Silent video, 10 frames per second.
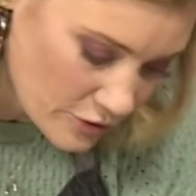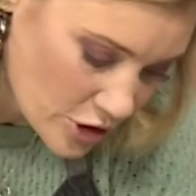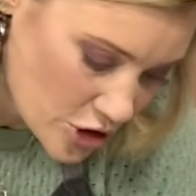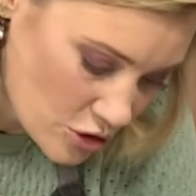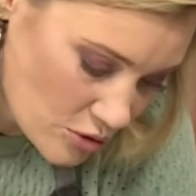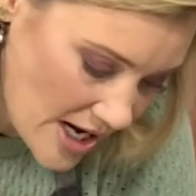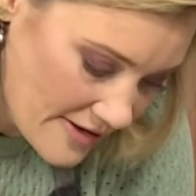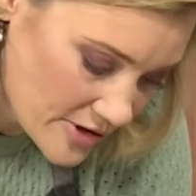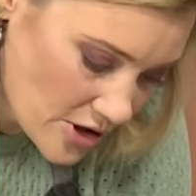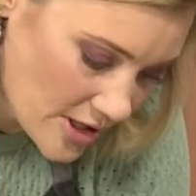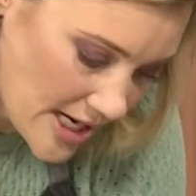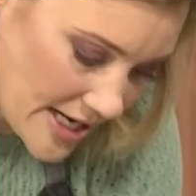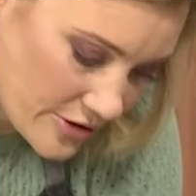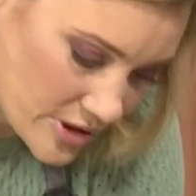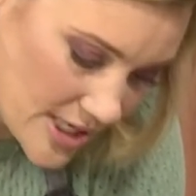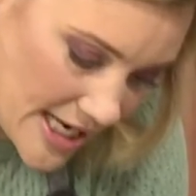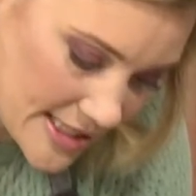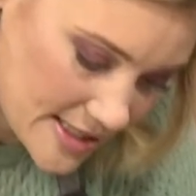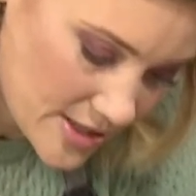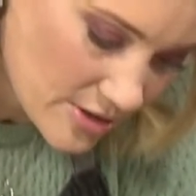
you've got your oven on 180